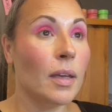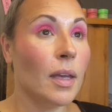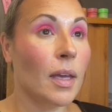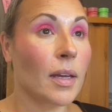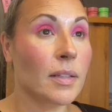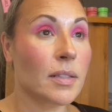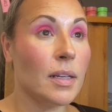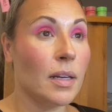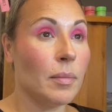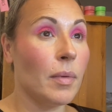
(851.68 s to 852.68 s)
And
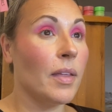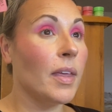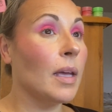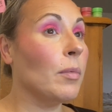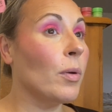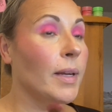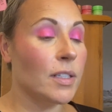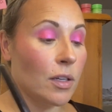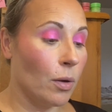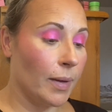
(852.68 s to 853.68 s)
I think I'm going
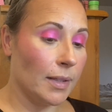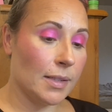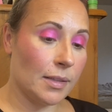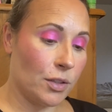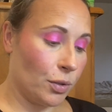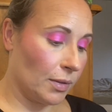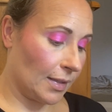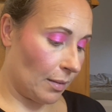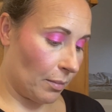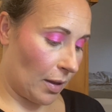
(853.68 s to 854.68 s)
to go into
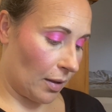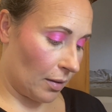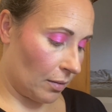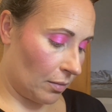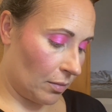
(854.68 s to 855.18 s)
some